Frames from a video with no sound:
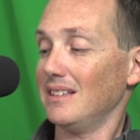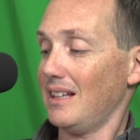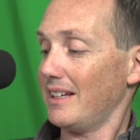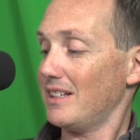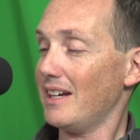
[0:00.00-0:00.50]

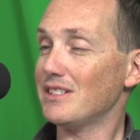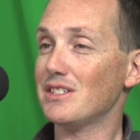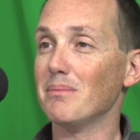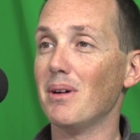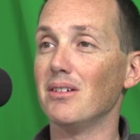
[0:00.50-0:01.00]
like
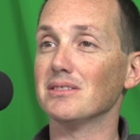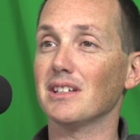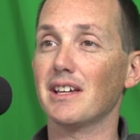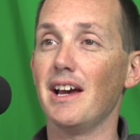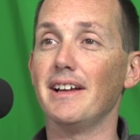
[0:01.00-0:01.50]
Jimbo was
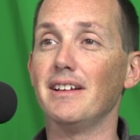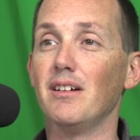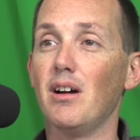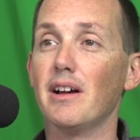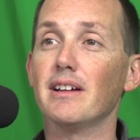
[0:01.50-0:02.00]
like, yeah, I know.
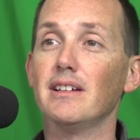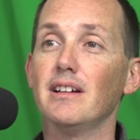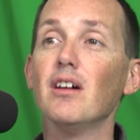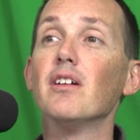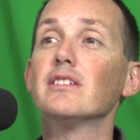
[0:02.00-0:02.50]
I got
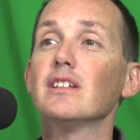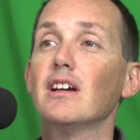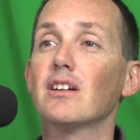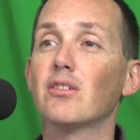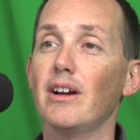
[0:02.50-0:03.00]
that's a
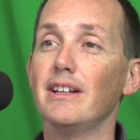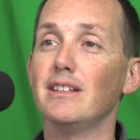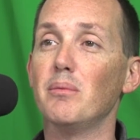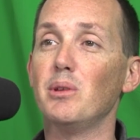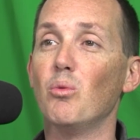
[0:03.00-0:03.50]
great
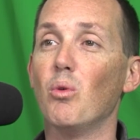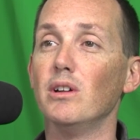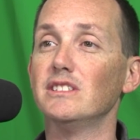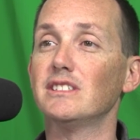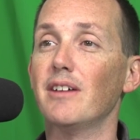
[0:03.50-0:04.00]

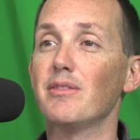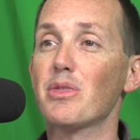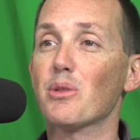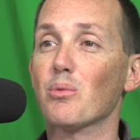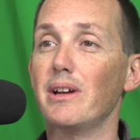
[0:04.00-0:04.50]

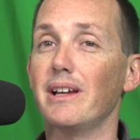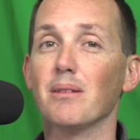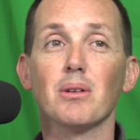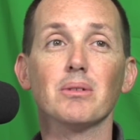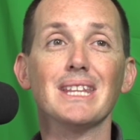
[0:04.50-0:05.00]
W173, and I'm
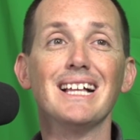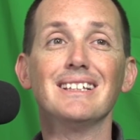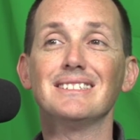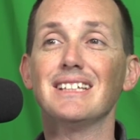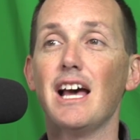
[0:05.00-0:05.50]
like, what the
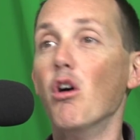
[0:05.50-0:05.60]
hell is that?